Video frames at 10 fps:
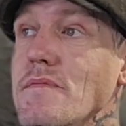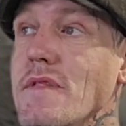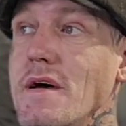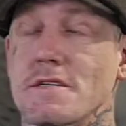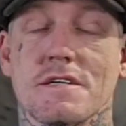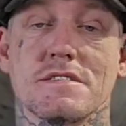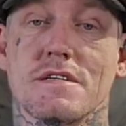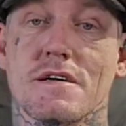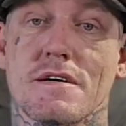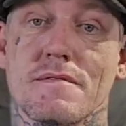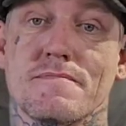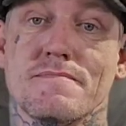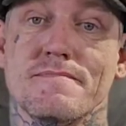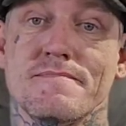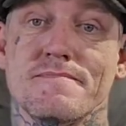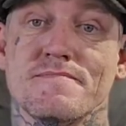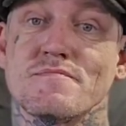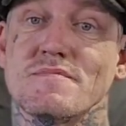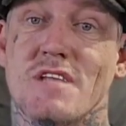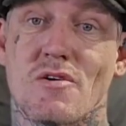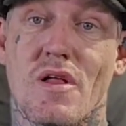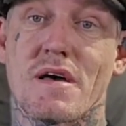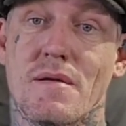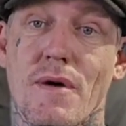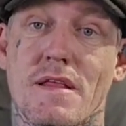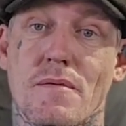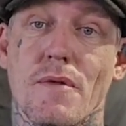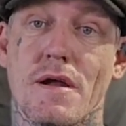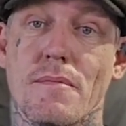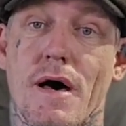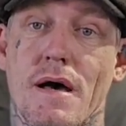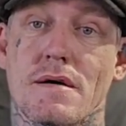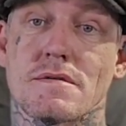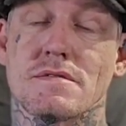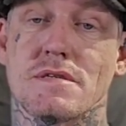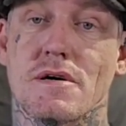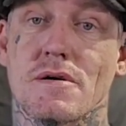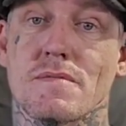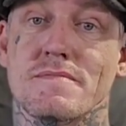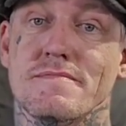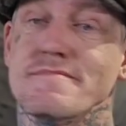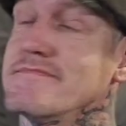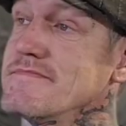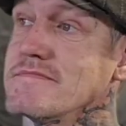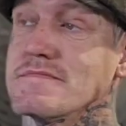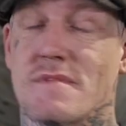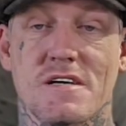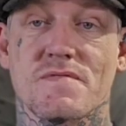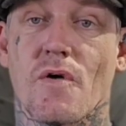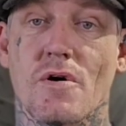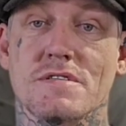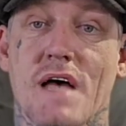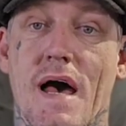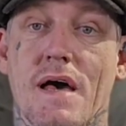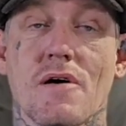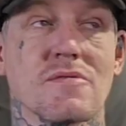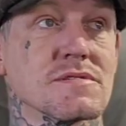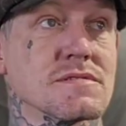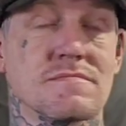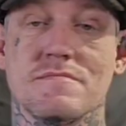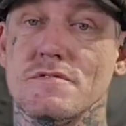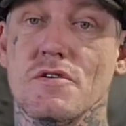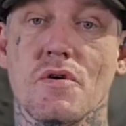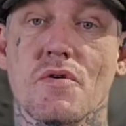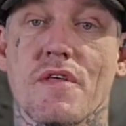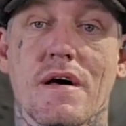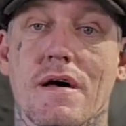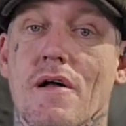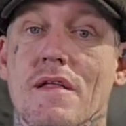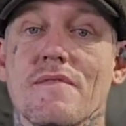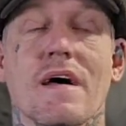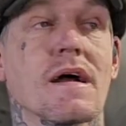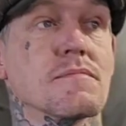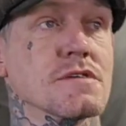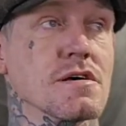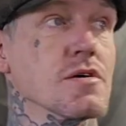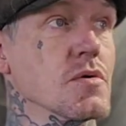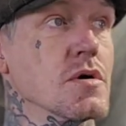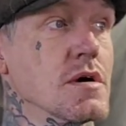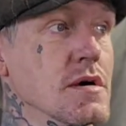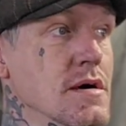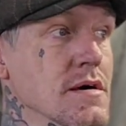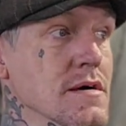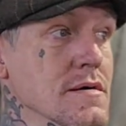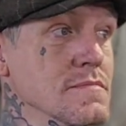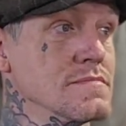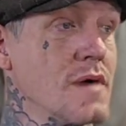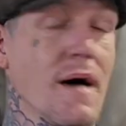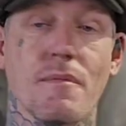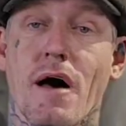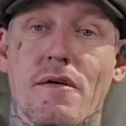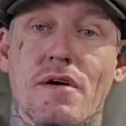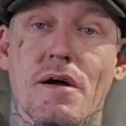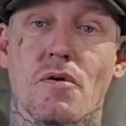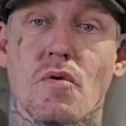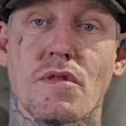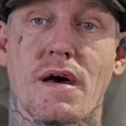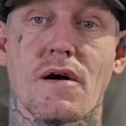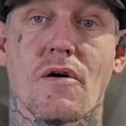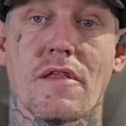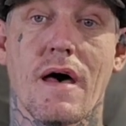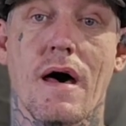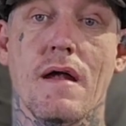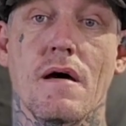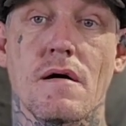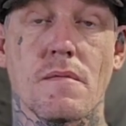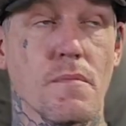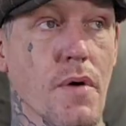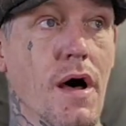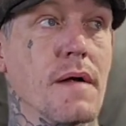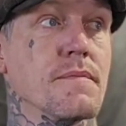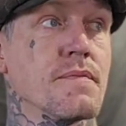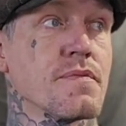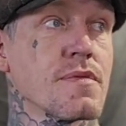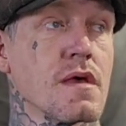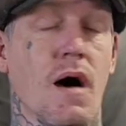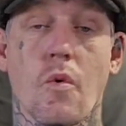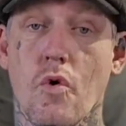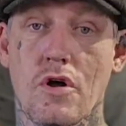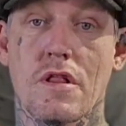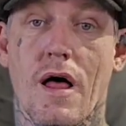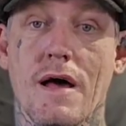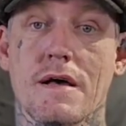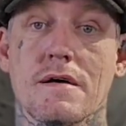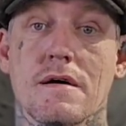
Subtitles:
they're lucky to make their money back. So as far as that goes, do your thing. I'll leave that up to you. I'm neither here nor there on that, but I would like